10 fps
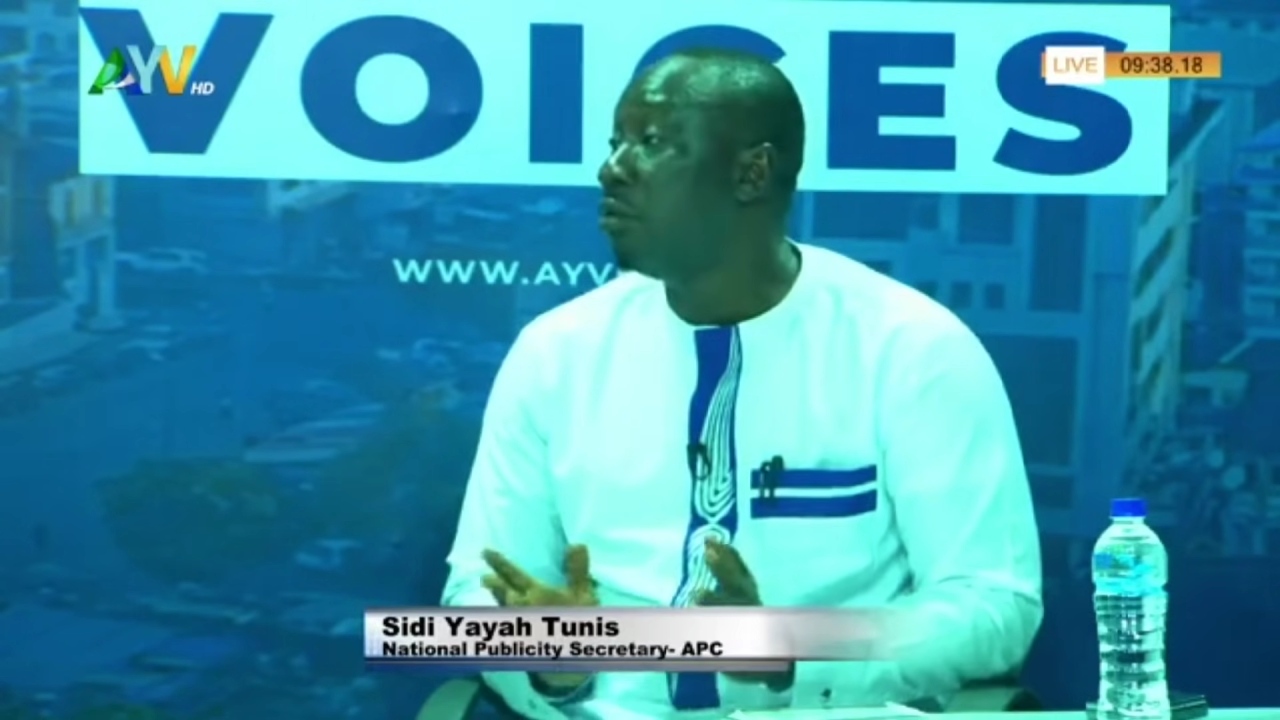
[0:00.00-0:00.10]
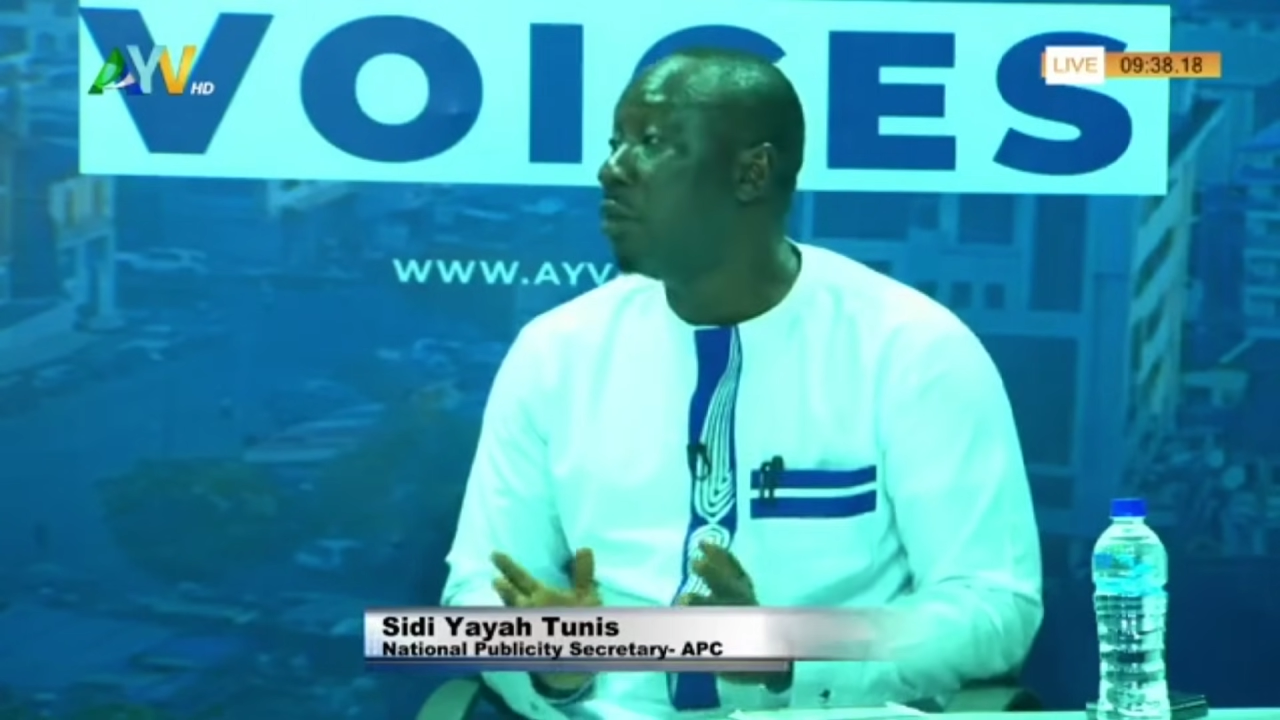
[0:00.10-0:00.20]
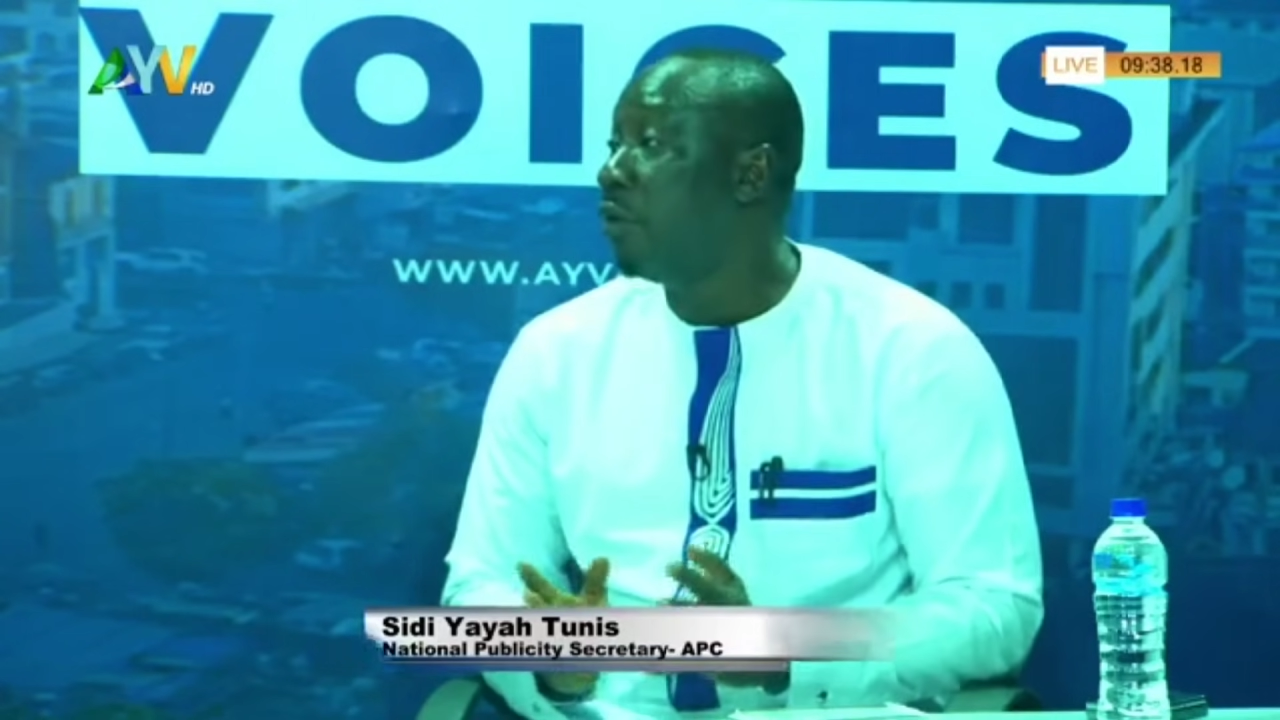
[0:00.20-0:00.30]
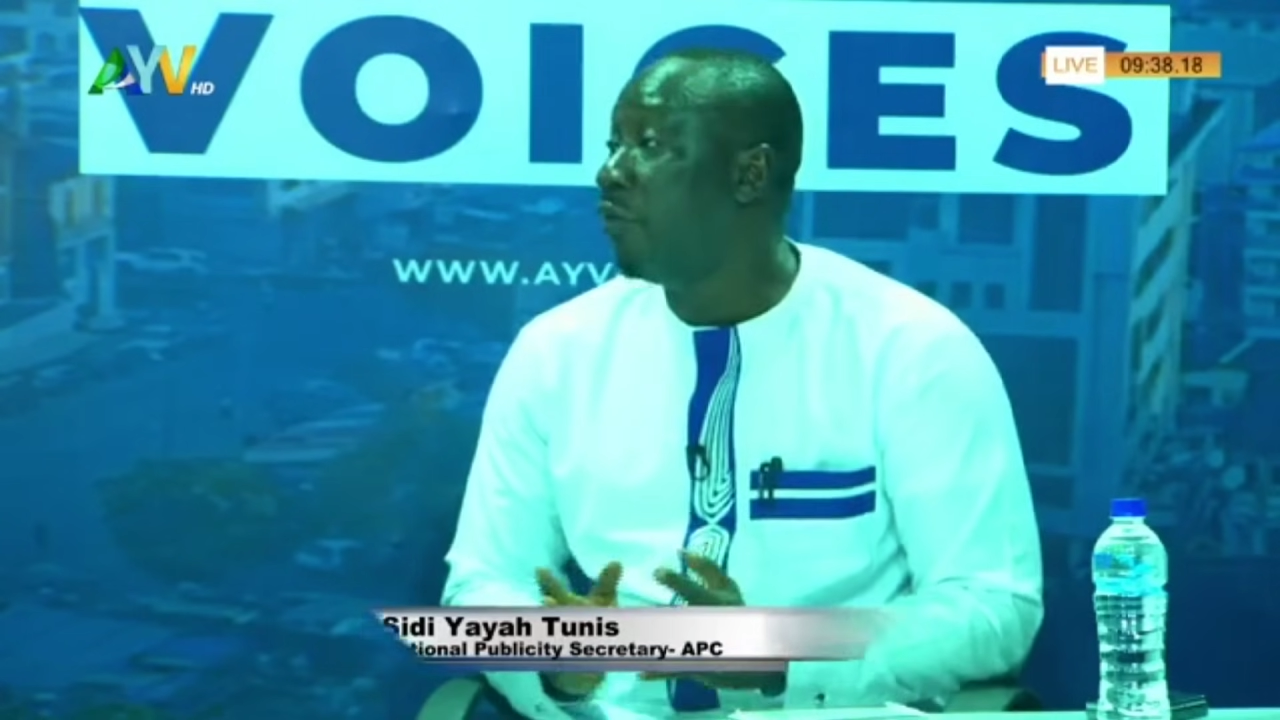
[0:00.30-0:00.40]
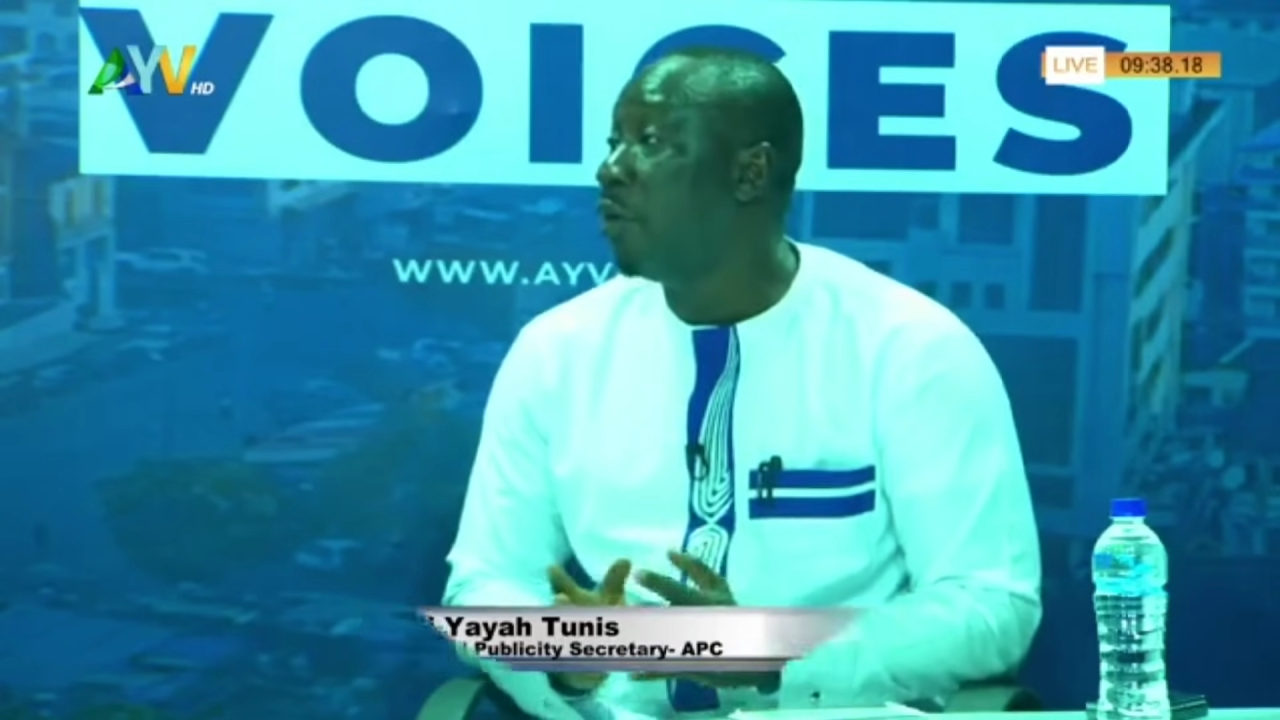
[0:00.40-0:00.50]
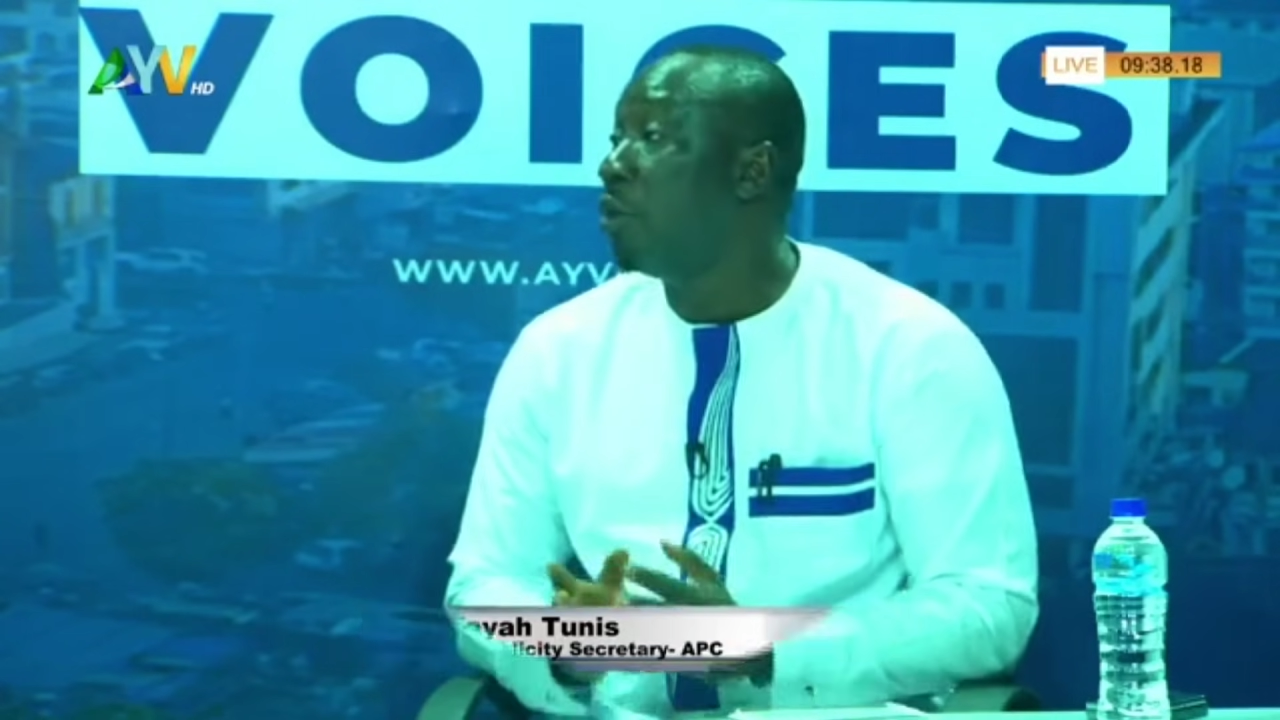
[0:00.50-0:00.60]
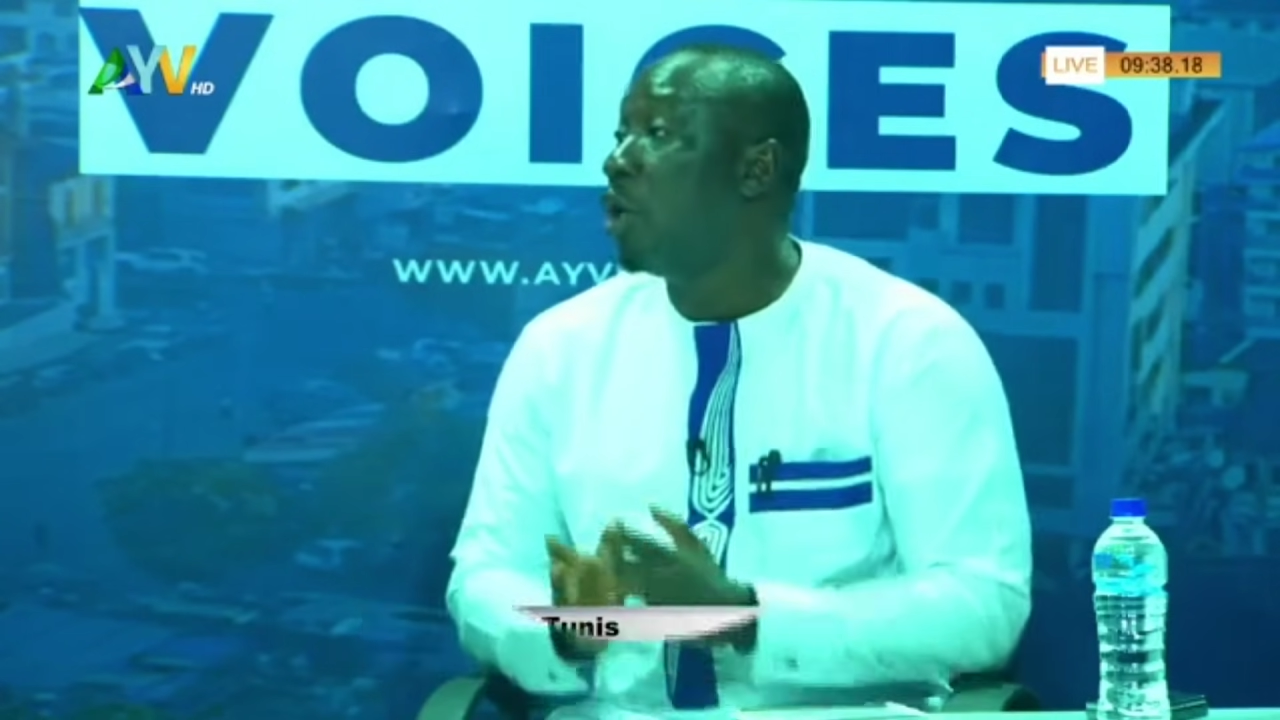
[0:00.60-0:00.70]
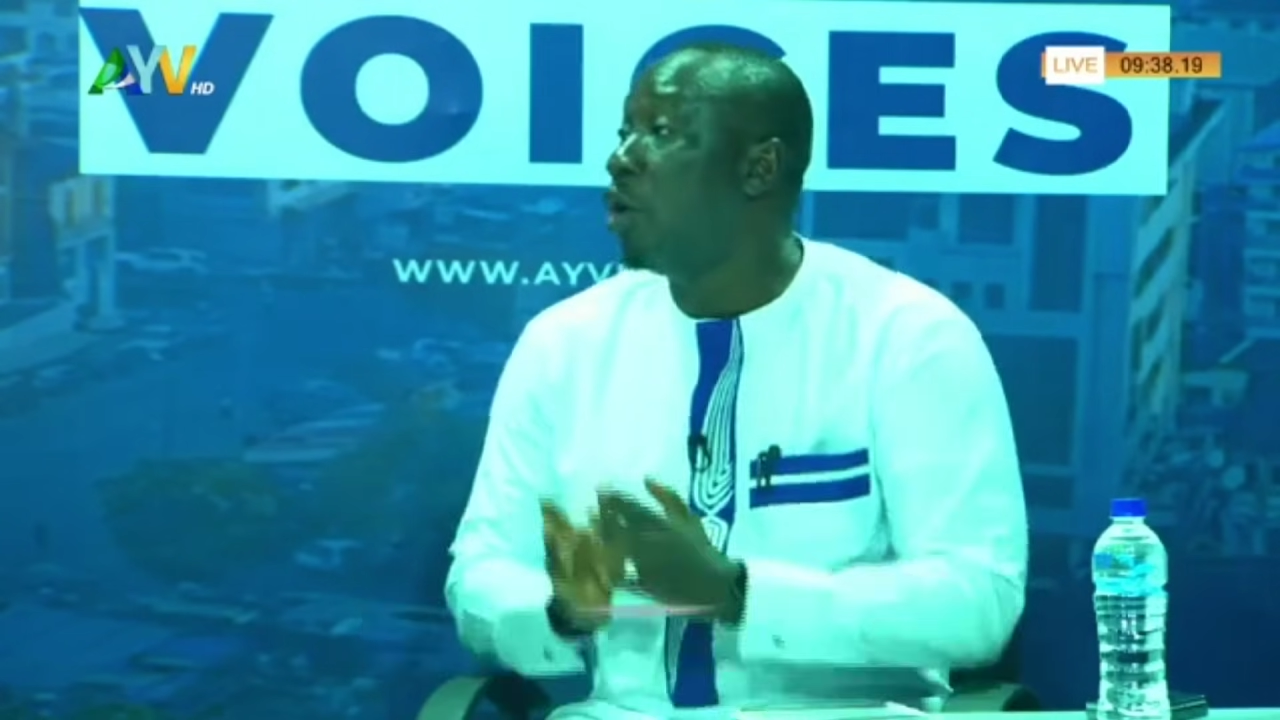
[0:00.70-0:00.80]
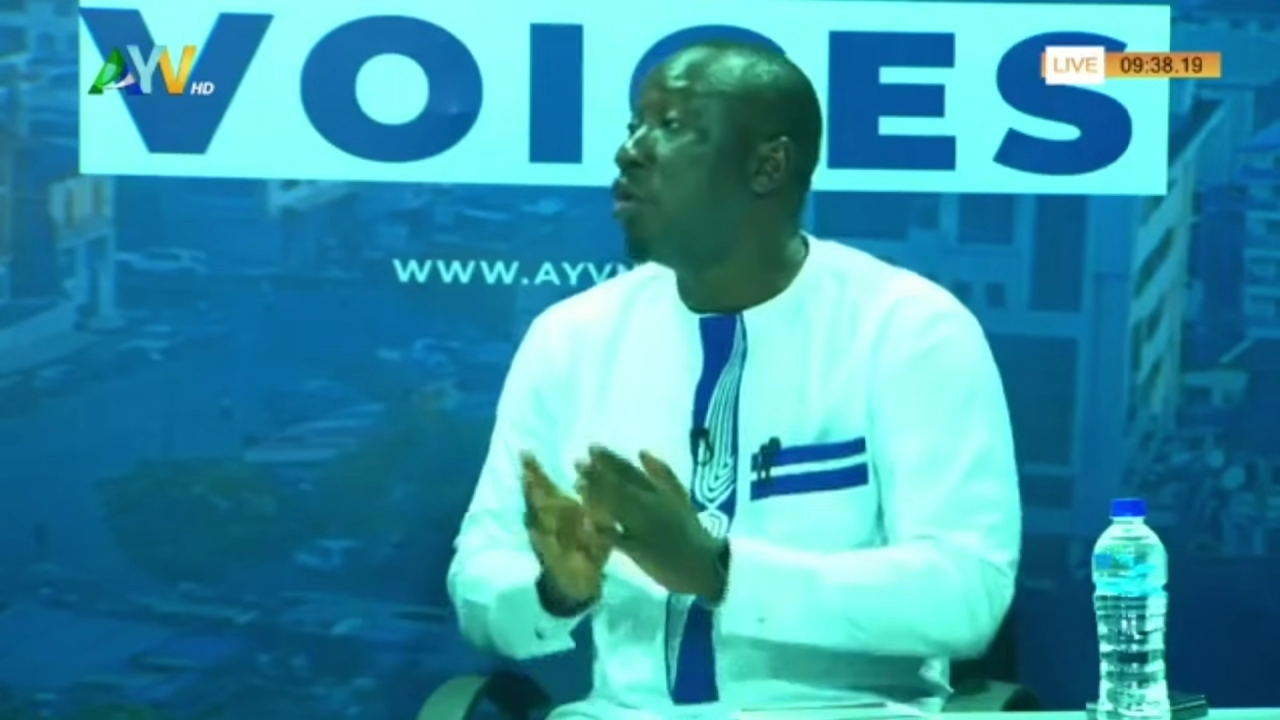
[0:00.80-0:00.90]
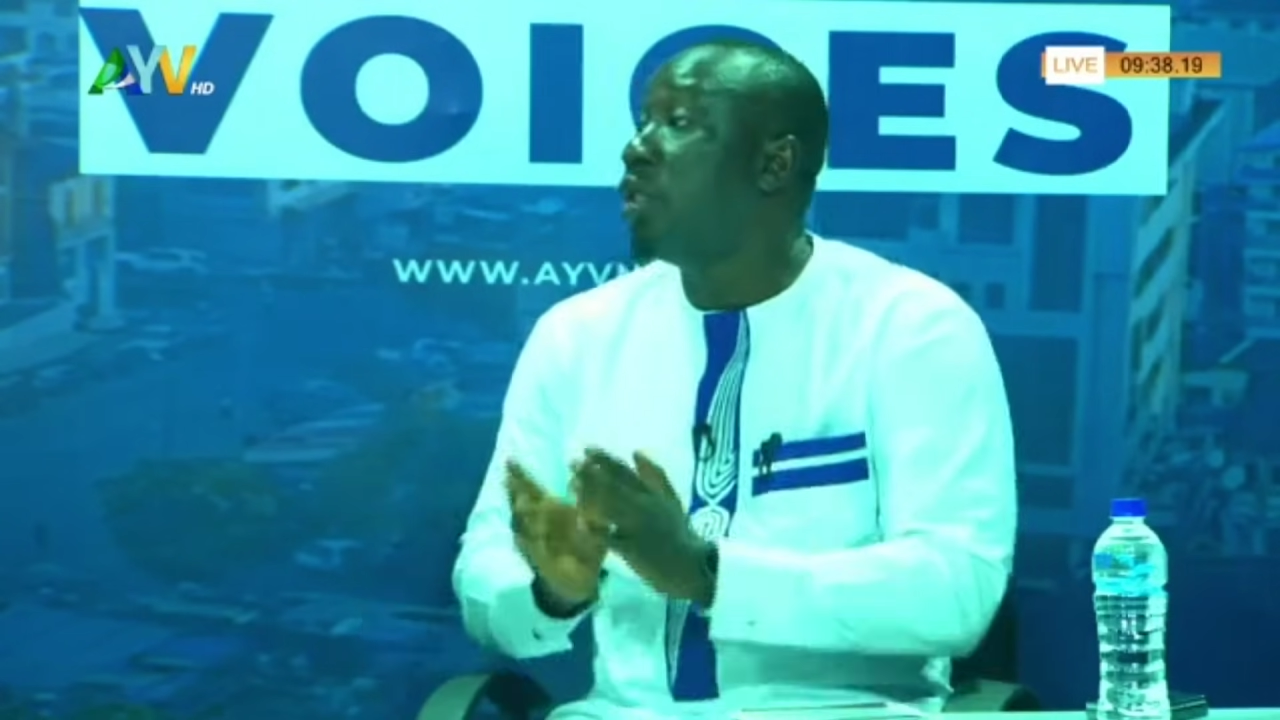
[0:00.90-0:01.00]

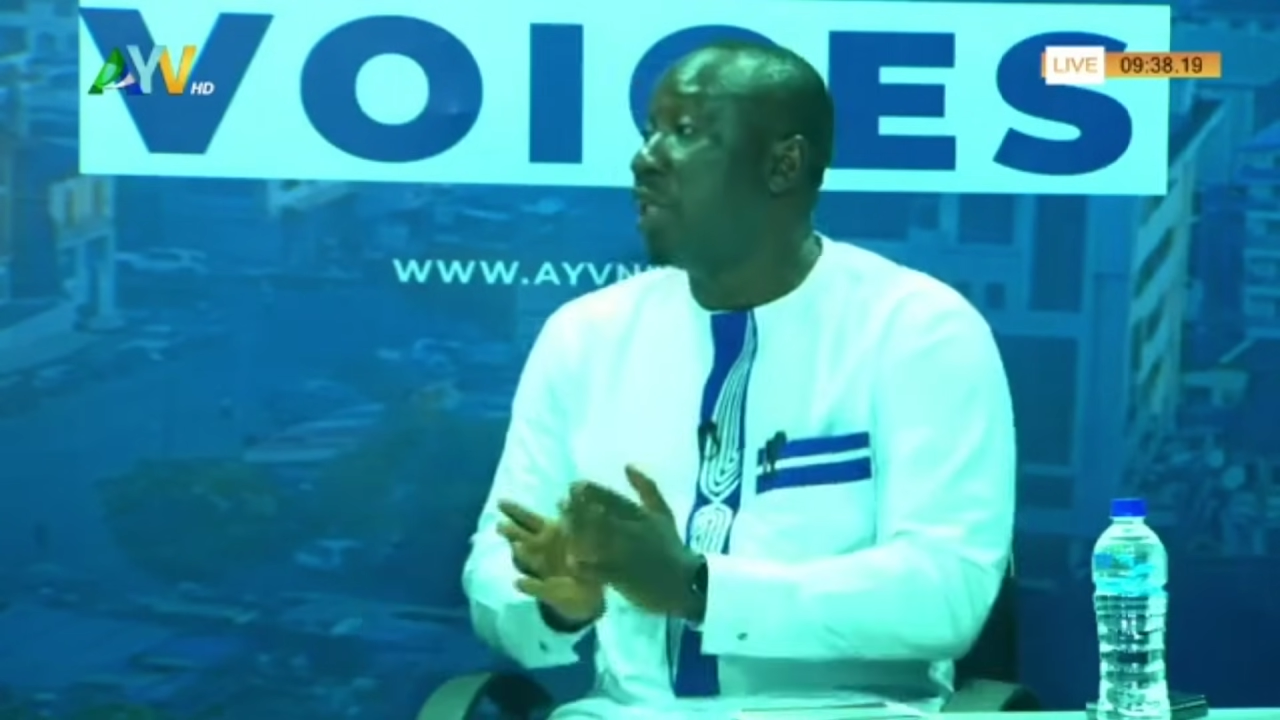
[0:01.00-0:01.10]
onset,